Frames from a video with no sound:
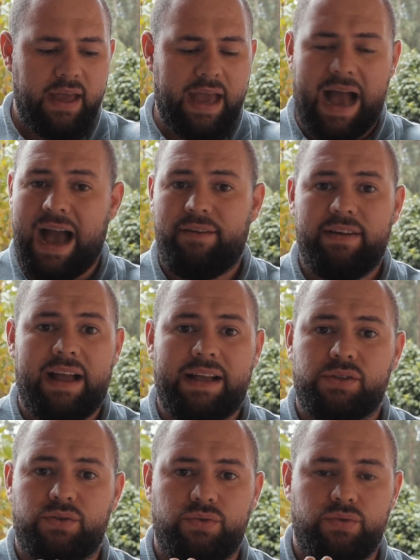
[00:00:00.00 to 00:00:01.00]
I haven't
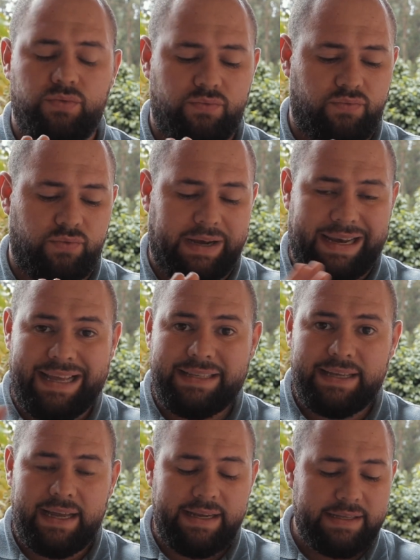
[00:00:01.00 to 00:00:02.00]
had to
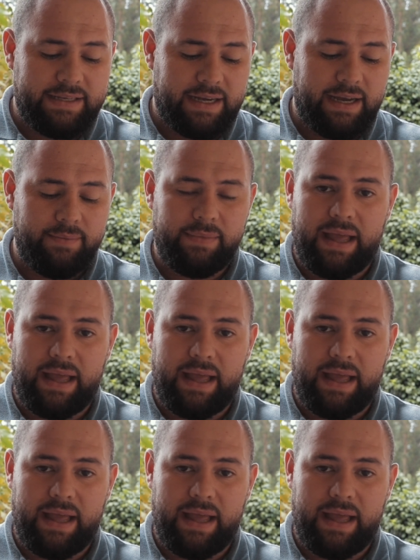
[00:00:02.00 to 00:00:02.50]
relit at any time.